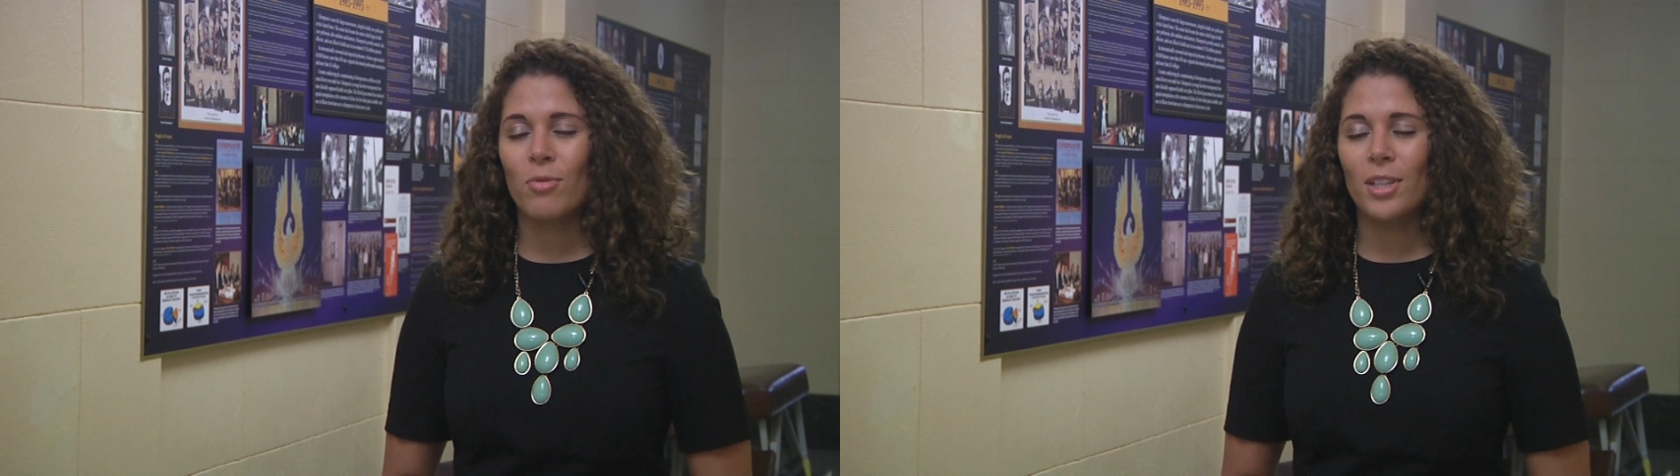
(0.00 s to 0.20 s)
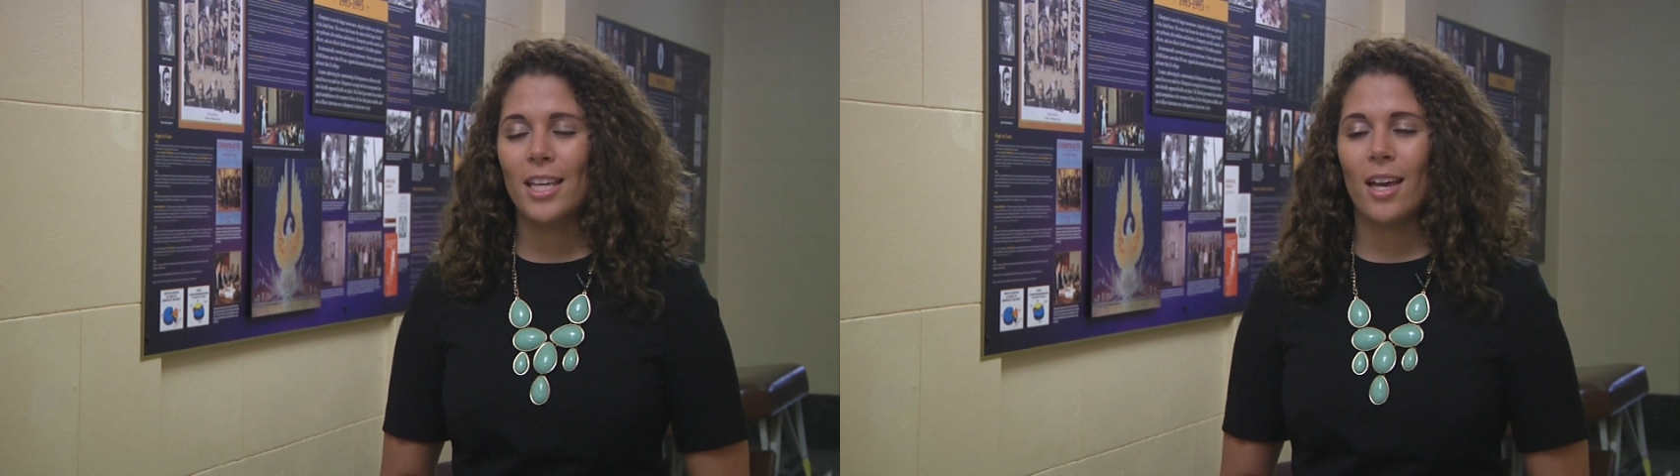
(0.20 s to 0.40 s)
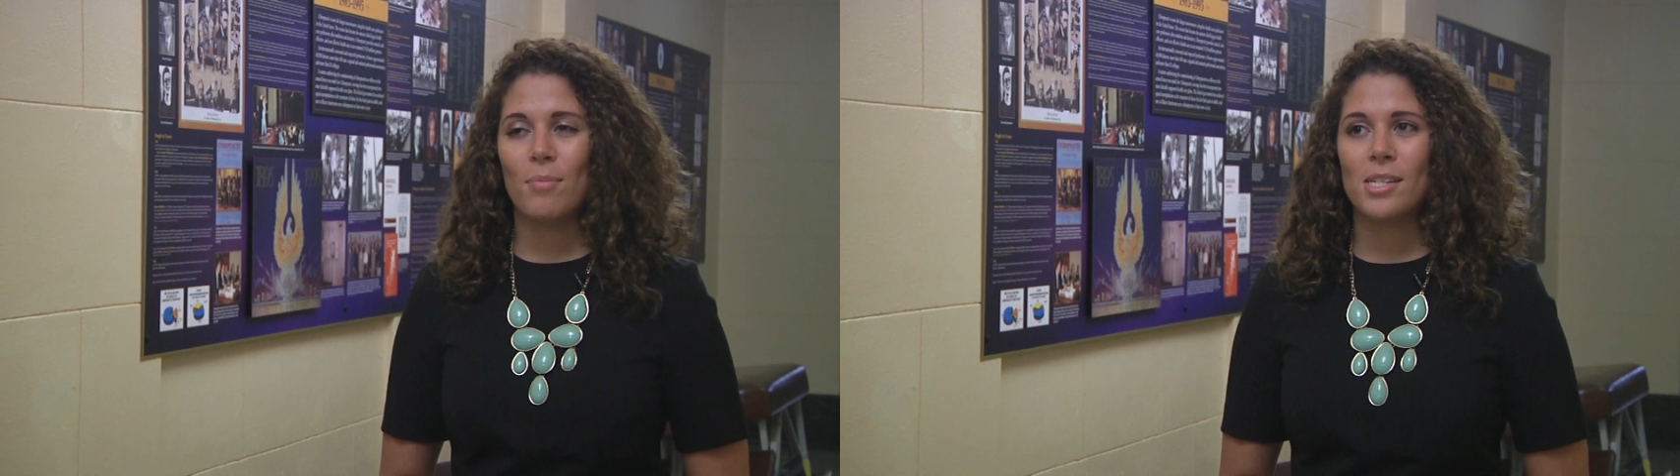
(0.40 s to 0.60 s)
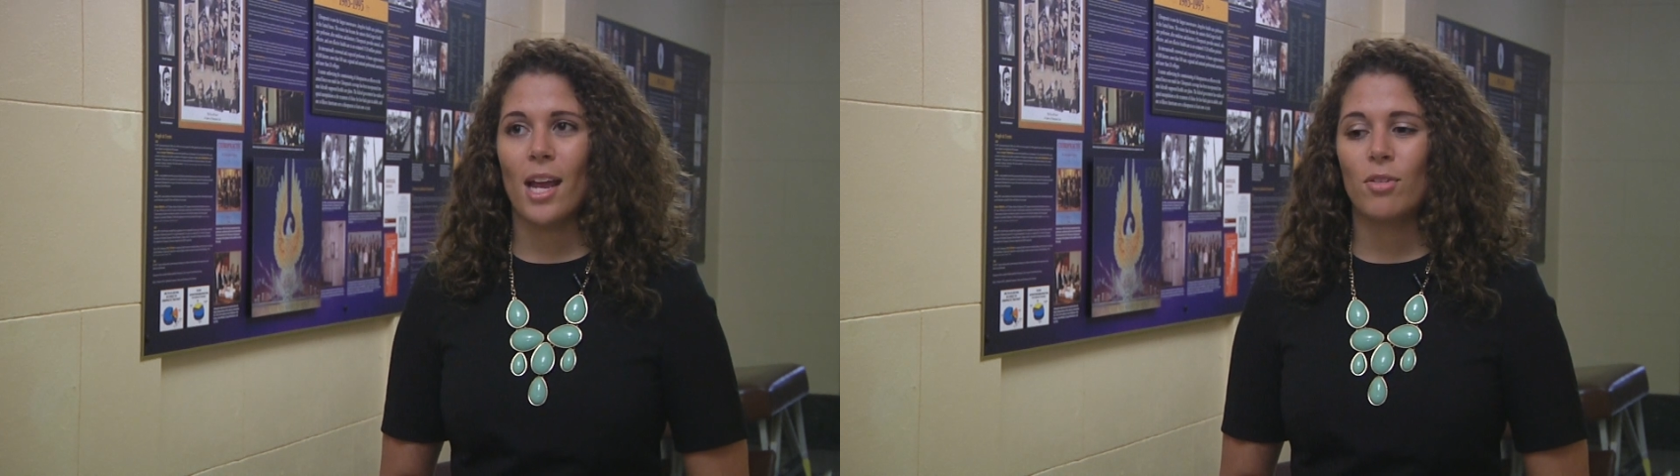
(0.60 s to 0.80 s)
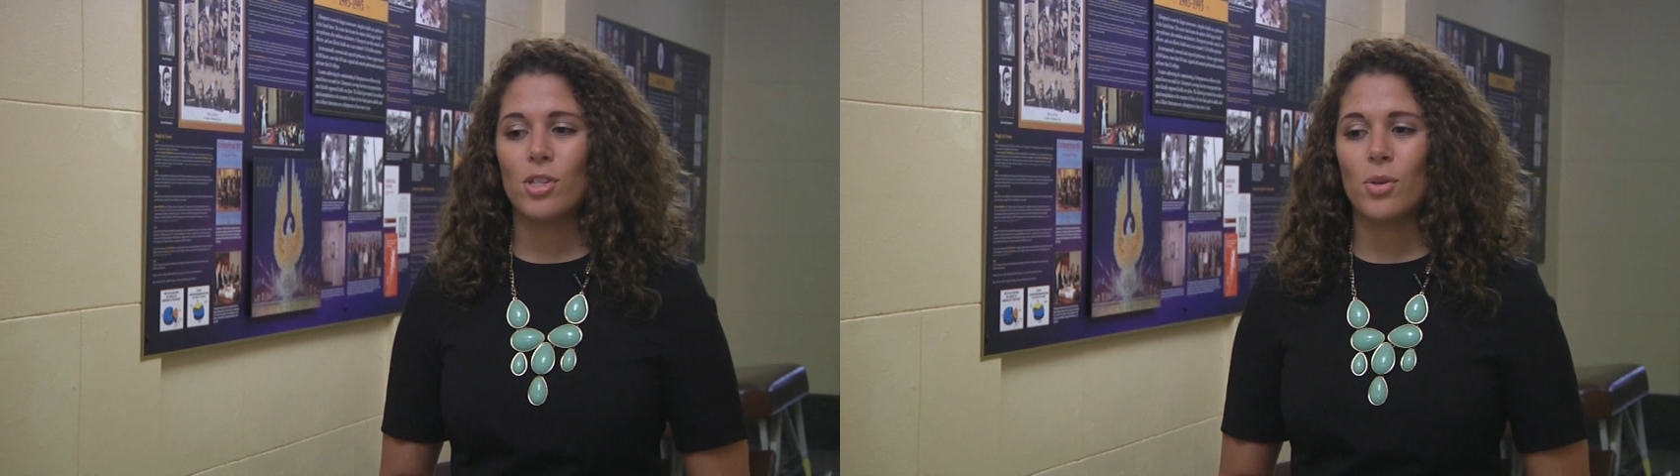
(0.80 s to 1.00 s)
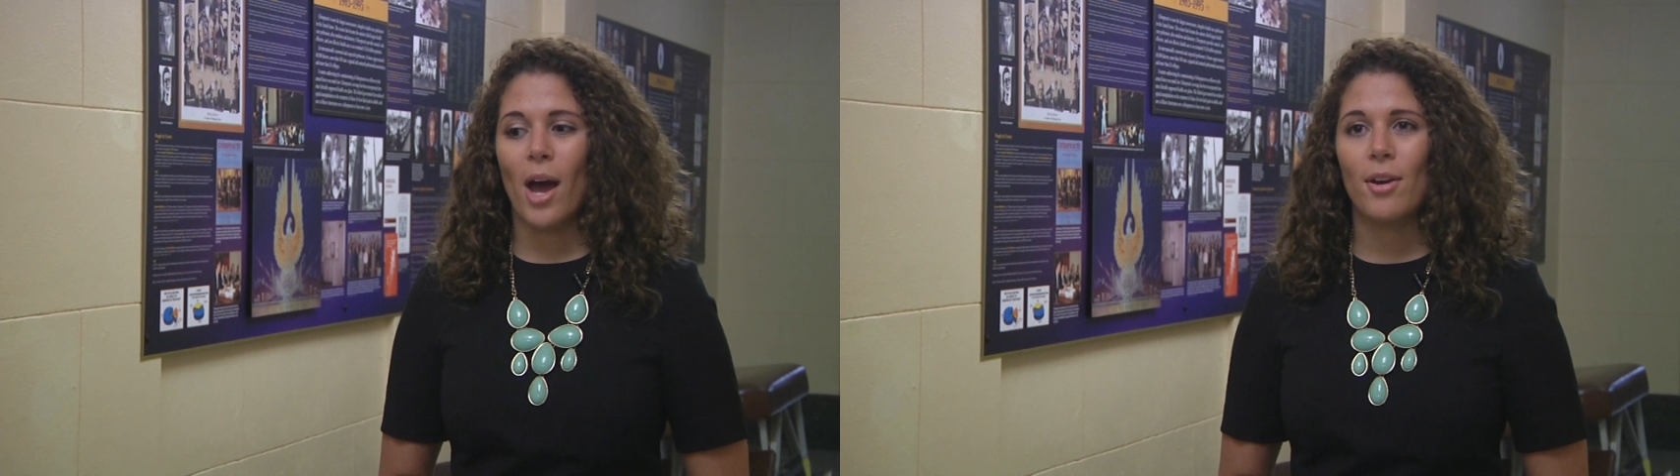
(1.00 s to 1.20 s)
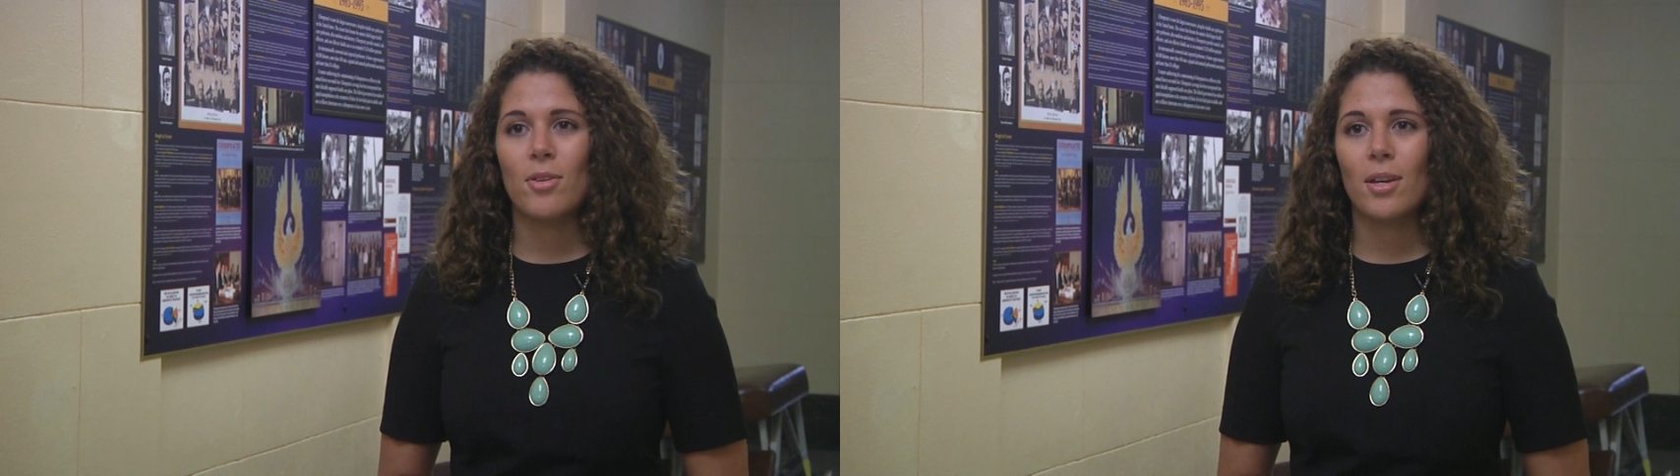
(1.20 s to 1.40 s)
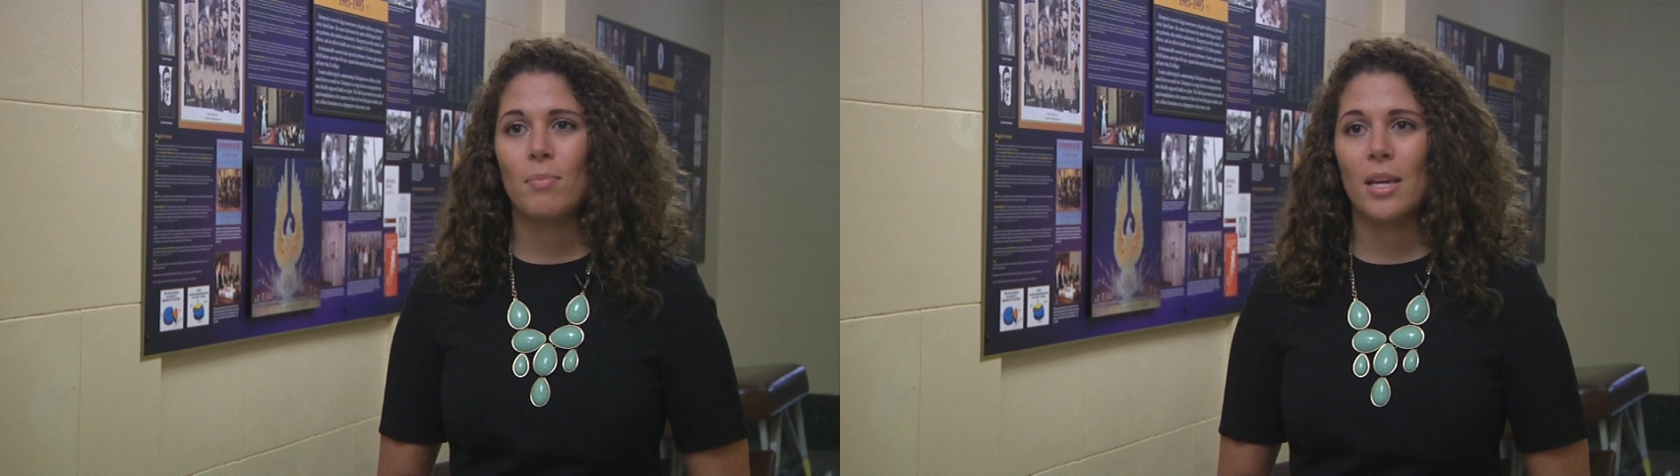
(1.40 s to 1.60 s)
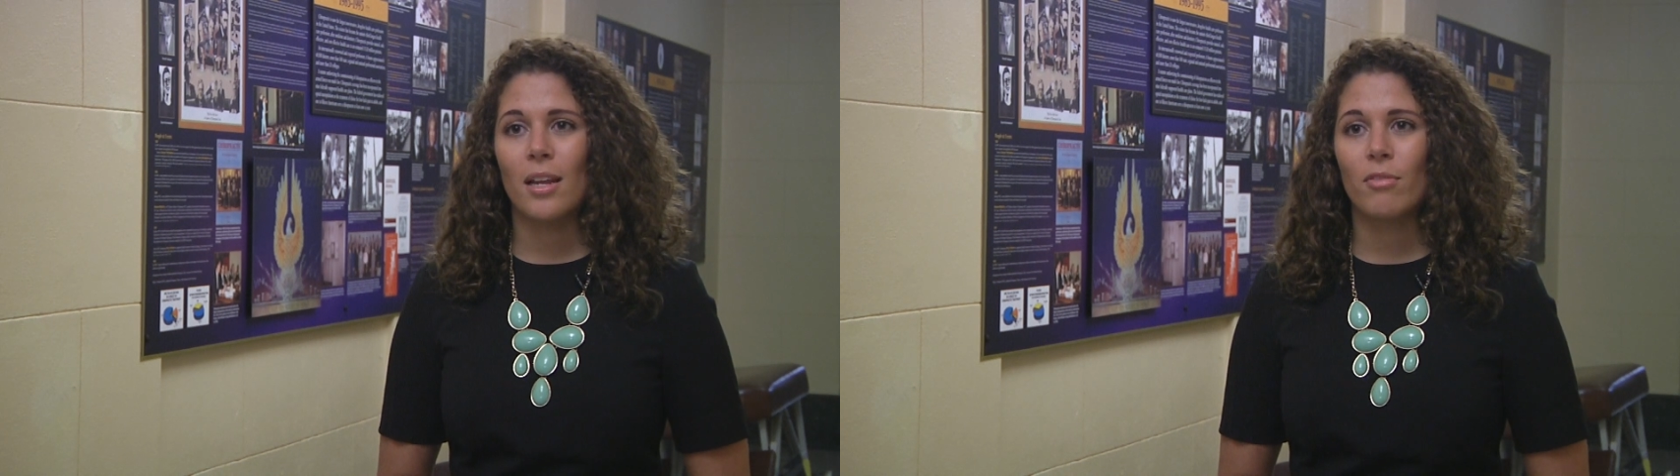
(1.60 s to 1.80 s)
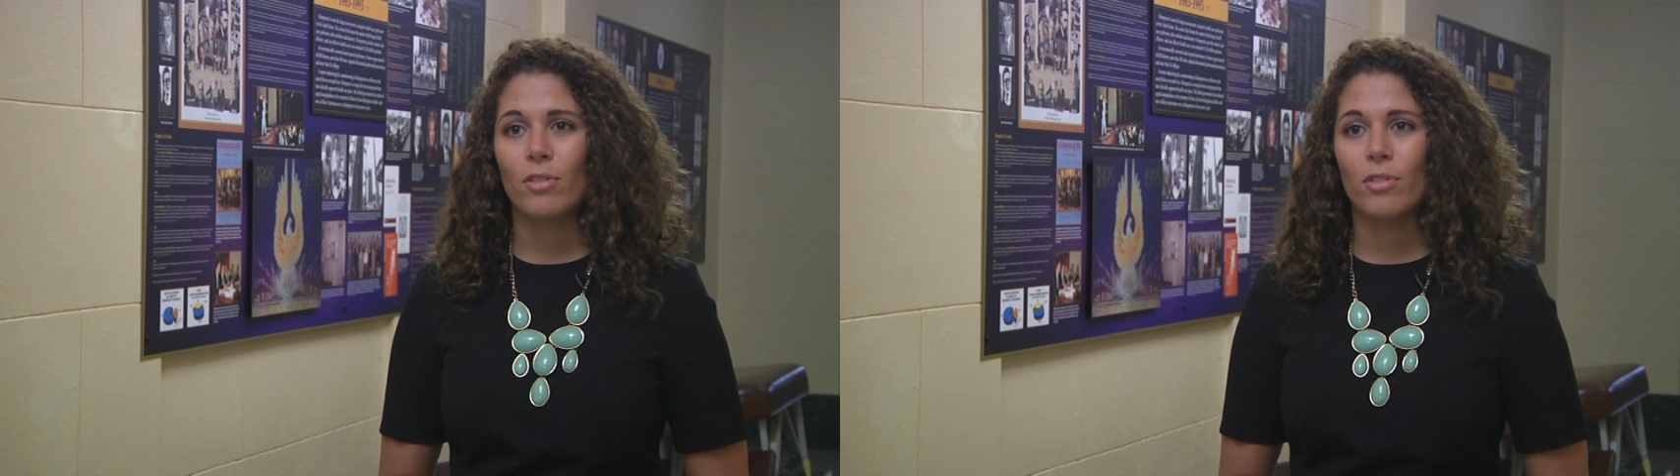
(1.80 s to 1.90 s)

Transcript: It really comes down to how you can be an